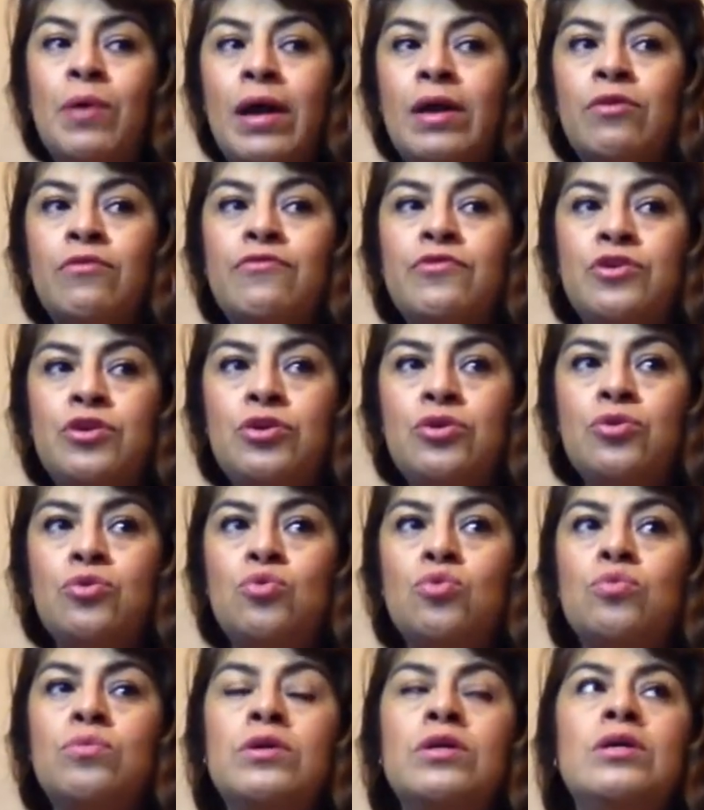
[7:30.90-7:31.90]
of
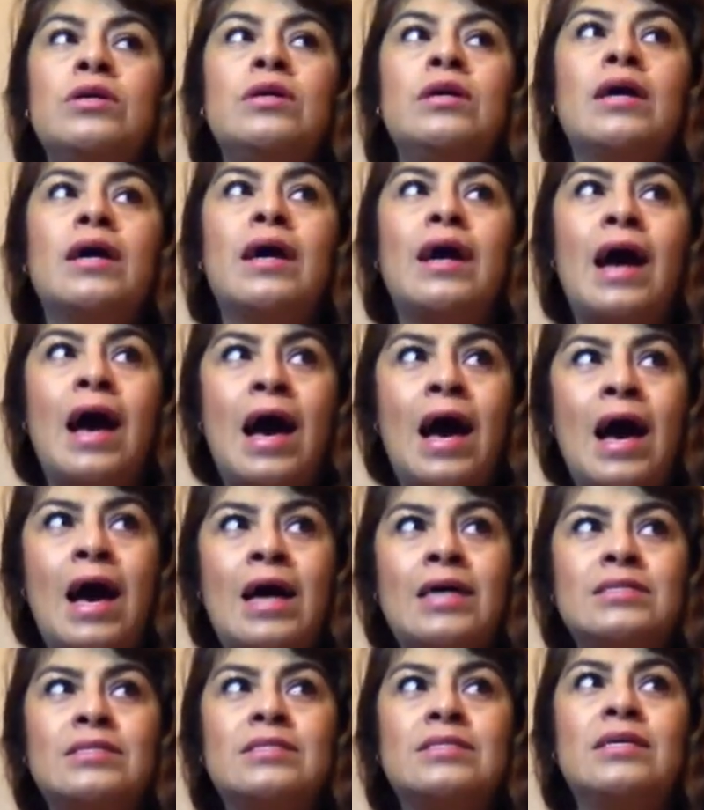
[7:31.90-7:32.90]
you
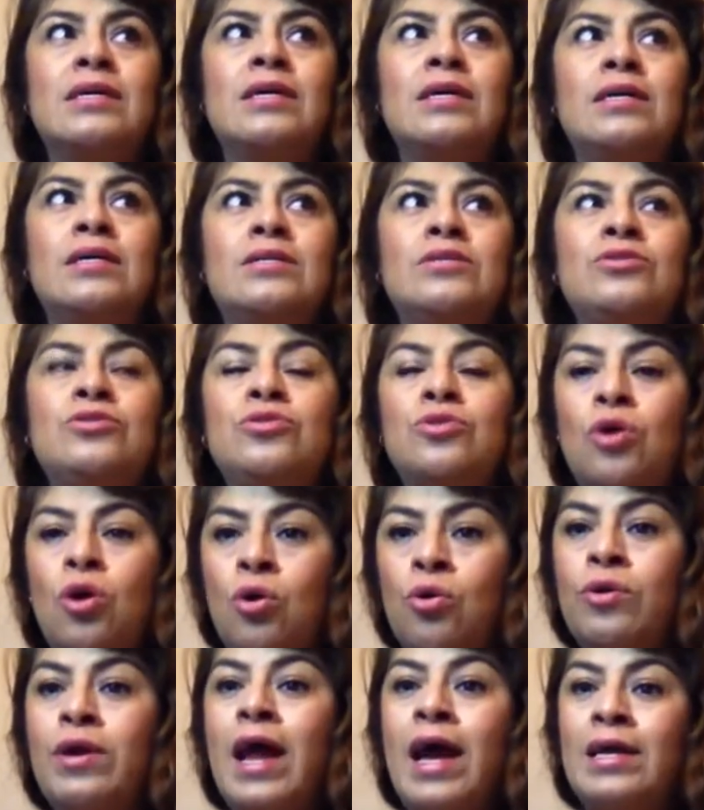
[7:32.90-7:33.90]
has your
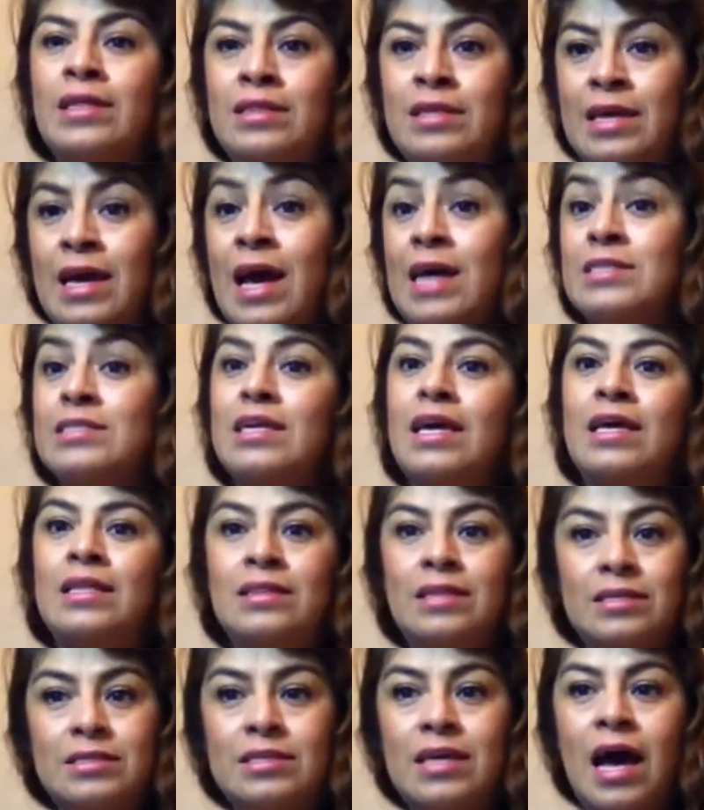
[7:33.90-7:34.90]
own ideas
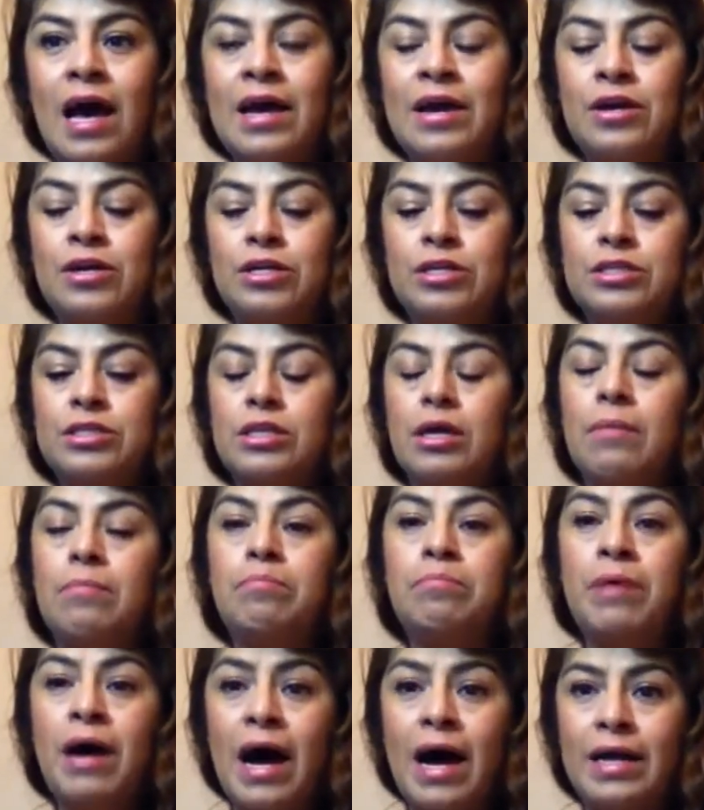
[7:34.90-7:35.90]
and desires,
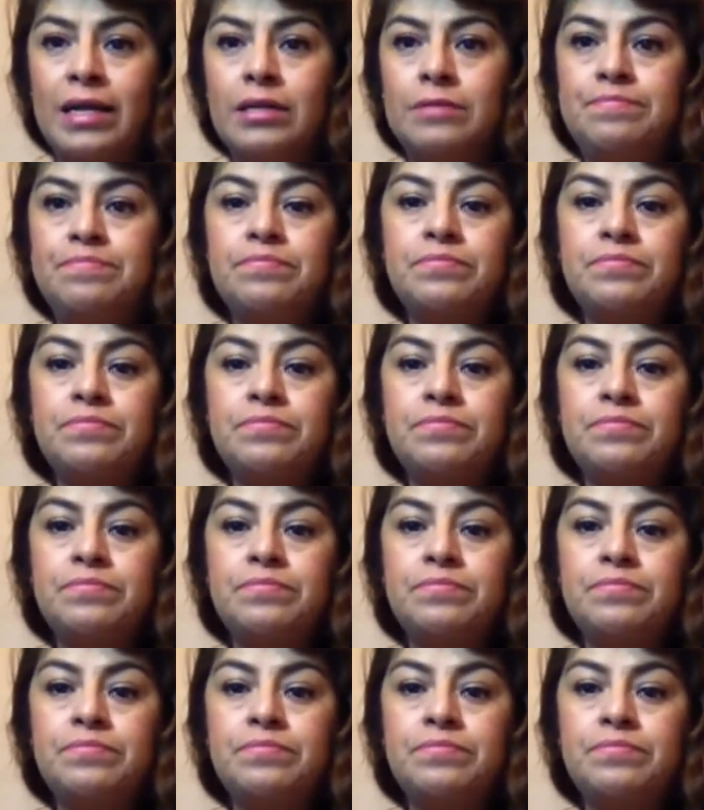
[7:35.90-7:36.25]
but